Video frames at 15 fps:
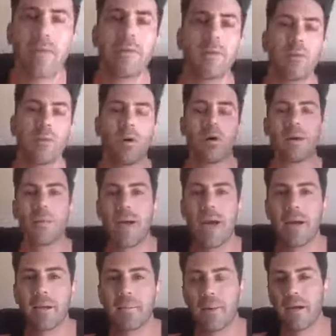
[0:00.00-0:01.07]
everyone, welcome
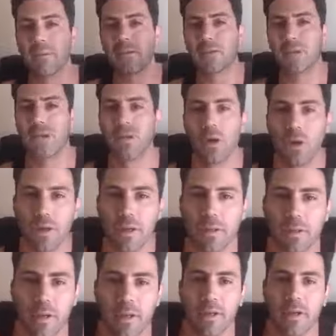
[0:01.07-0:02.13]
back. My name is Sean
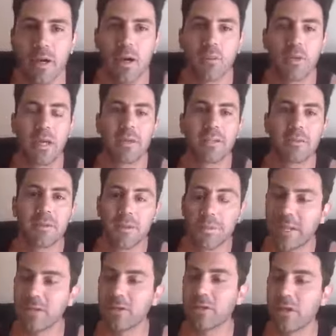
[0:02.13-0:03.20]
Logan. We got some
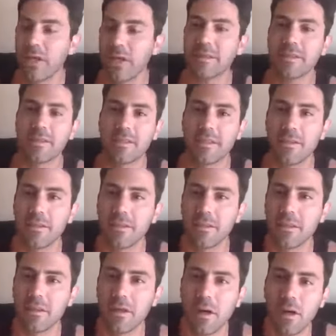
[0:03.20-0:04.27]
special guests
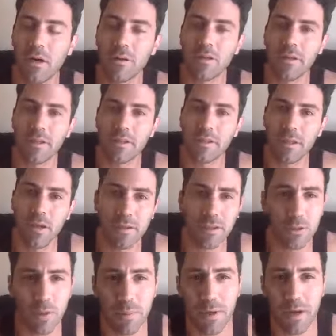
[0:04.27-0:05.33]
on this
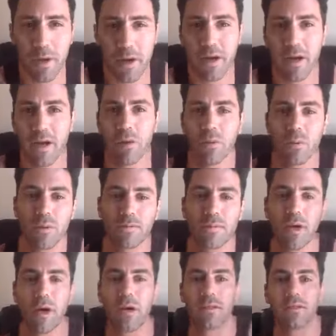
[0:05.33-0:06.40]
webinar right now. We
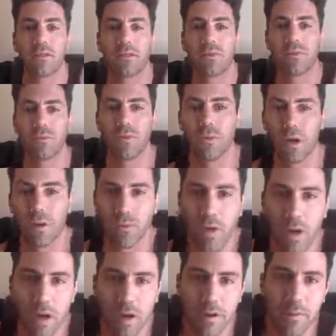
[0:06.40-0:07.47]
got
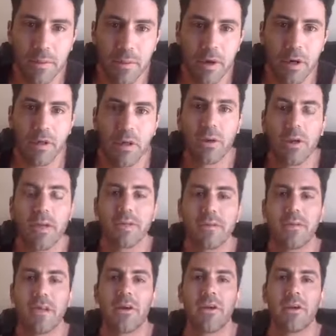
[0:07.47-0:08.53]
Ron, Marco, and
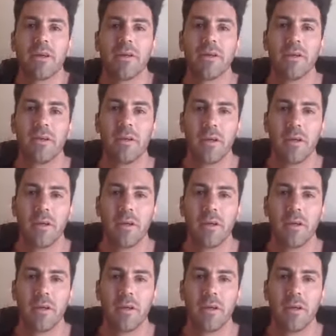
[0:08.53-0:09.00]
Darren.